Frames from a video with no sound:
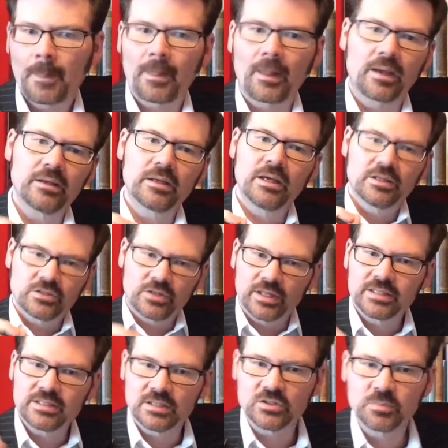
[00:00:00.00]
Right? So
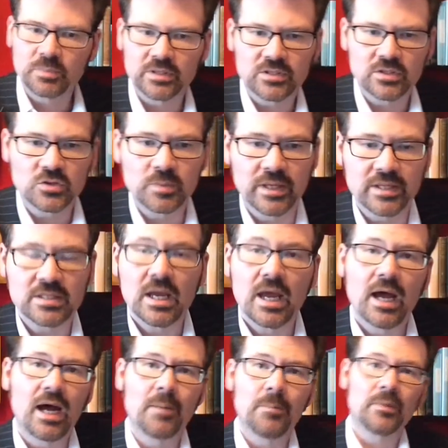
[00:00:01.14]
that's the suspense.
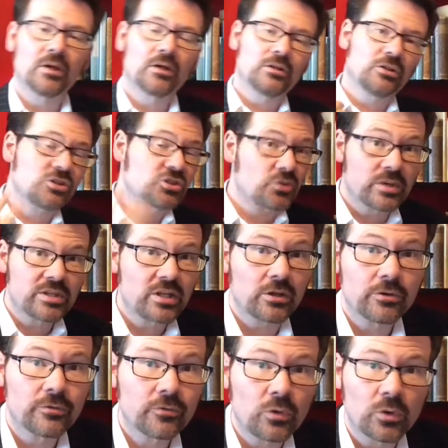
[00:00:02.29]
Good storyteller,
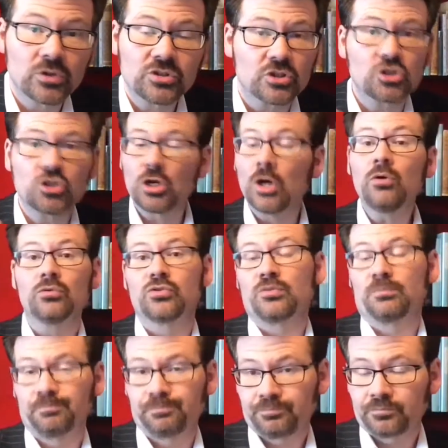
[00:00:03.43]
of course, shows
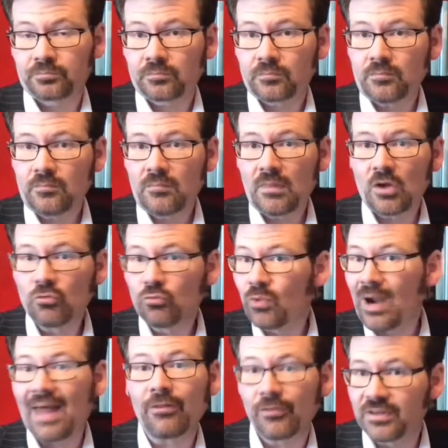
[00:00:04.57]

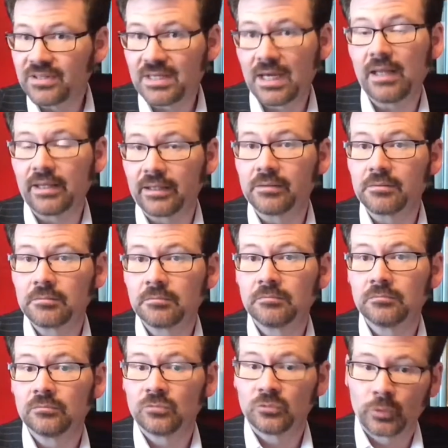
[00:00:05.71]
rather than telling,
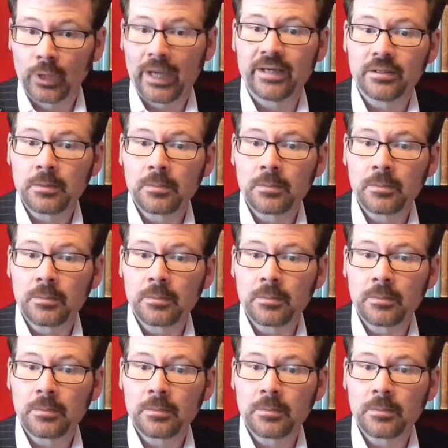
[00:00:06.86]
right?